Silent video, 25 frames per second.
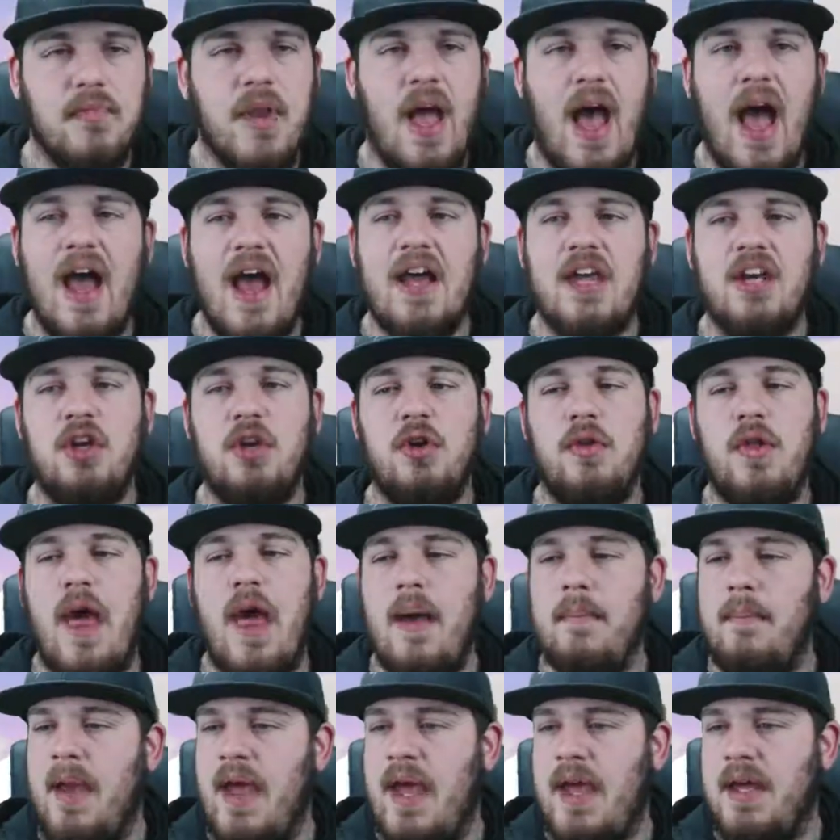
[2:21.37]
I can do
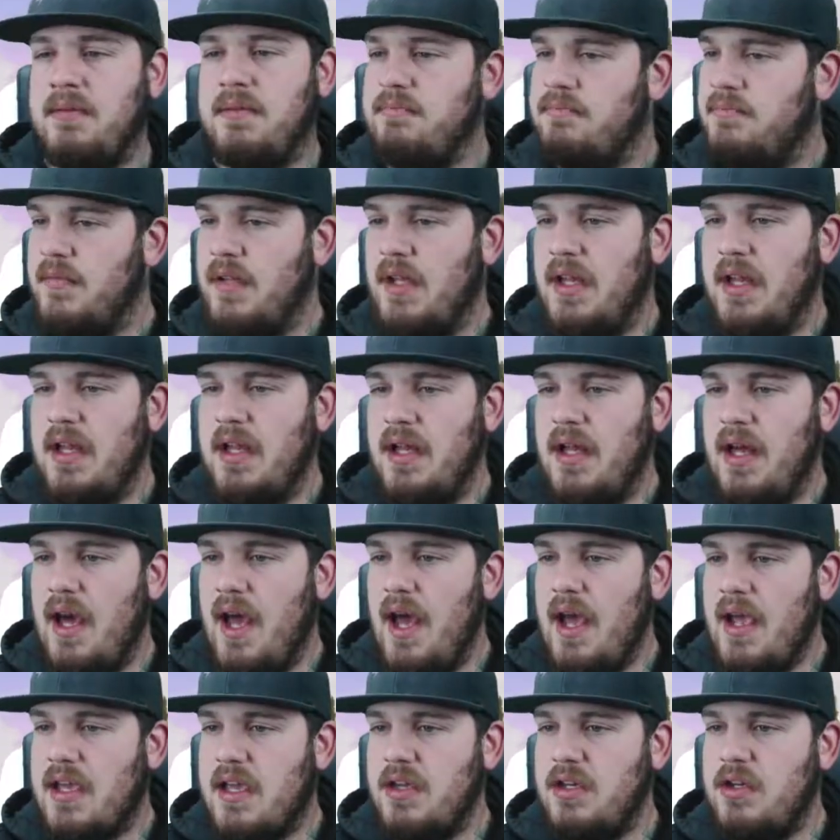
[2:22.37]
that, man.
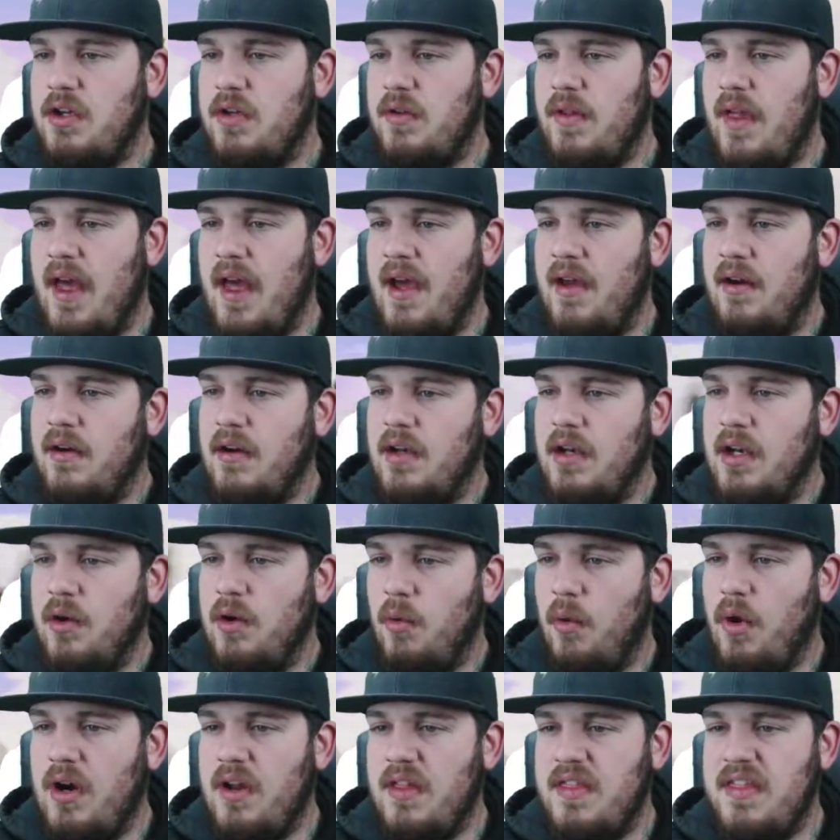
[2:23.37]
I can do that.
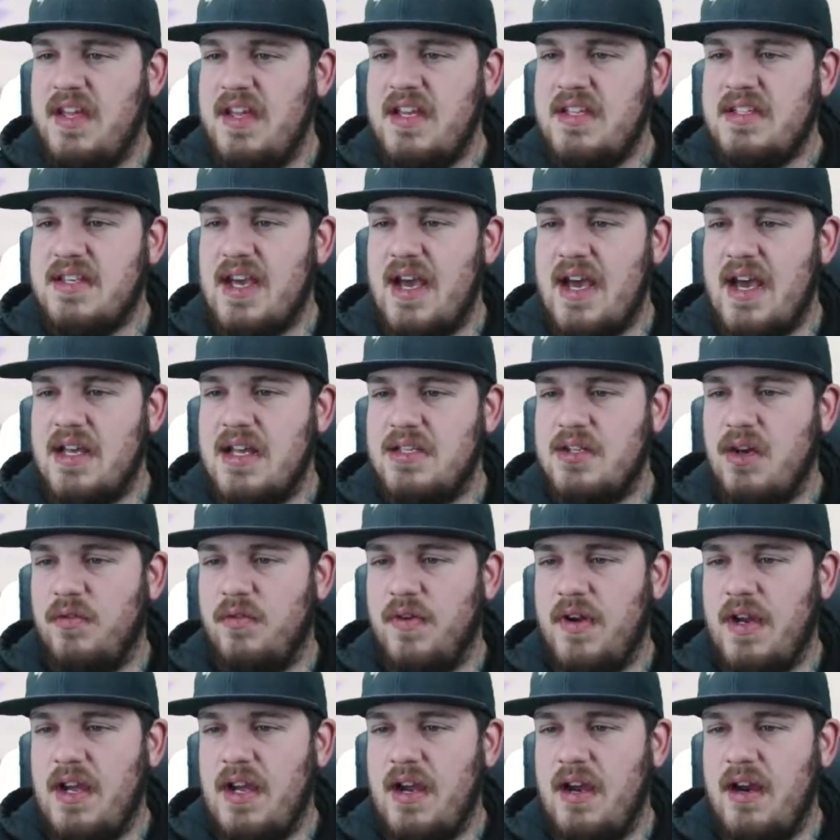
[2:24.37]
What are these guys
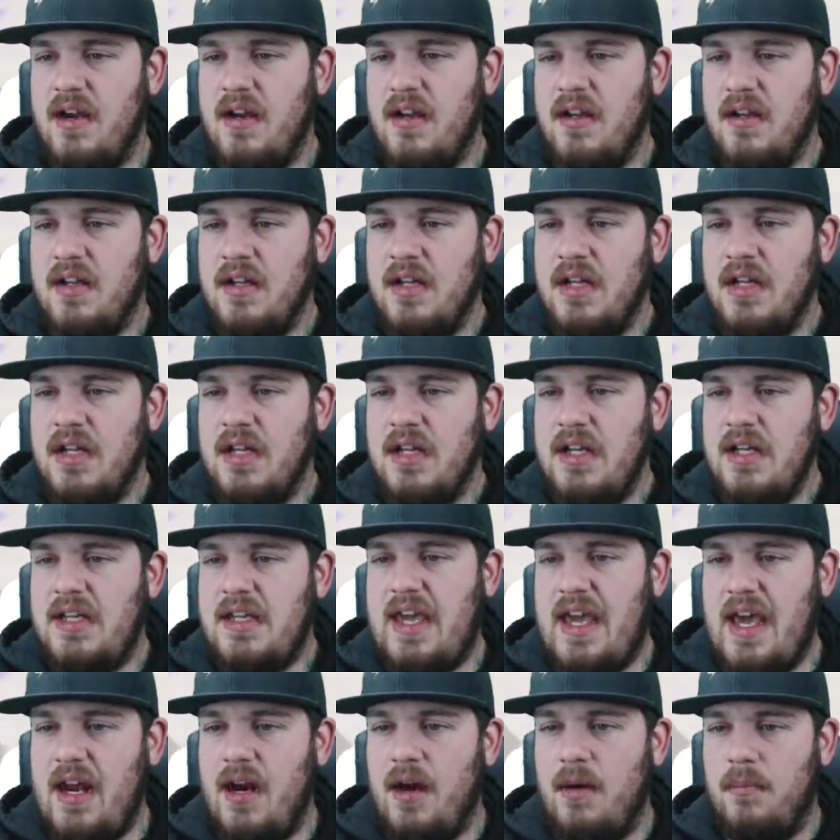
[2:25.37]
over here?
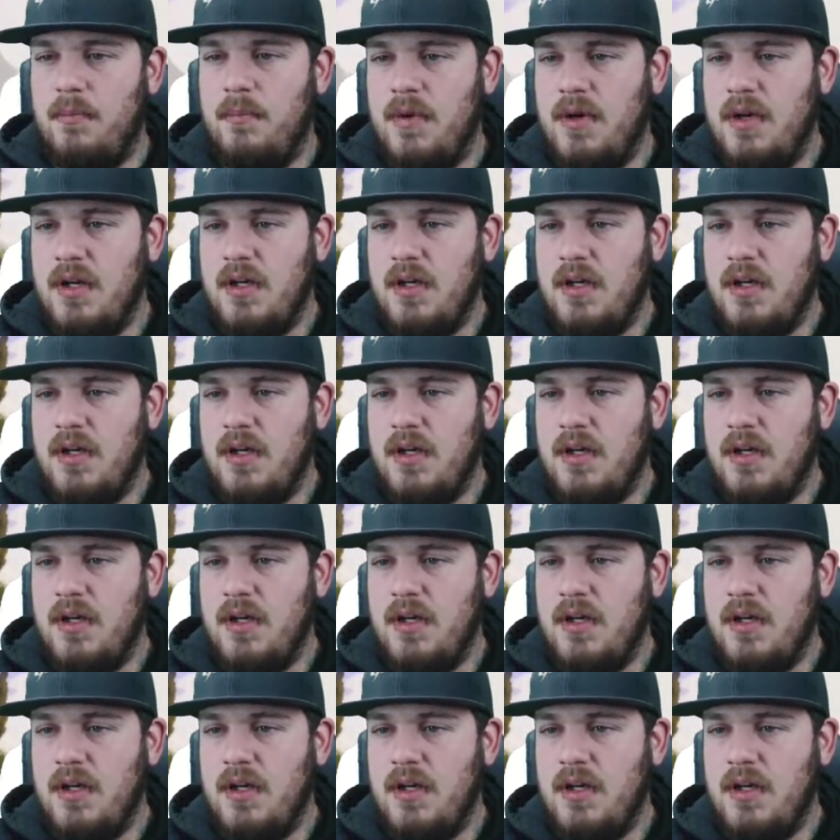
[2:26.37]
Get them!